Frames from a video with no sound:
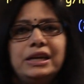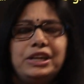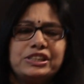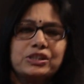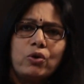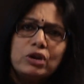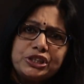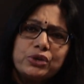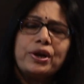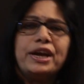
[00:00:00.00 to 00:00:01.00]
It is
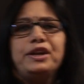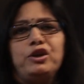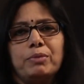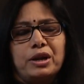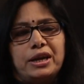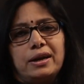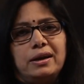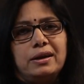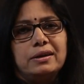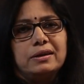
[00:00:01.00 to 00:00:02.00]
also a
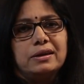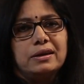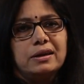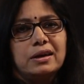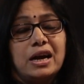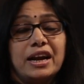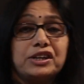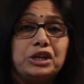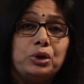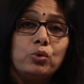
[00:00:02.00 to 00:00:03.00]
numerical
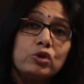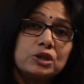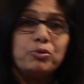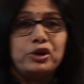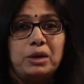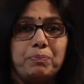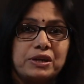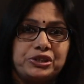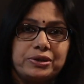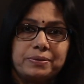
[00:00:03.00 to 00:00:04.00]
connected to osmotic
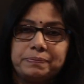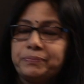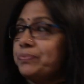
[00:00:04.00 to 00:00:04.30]
pressure.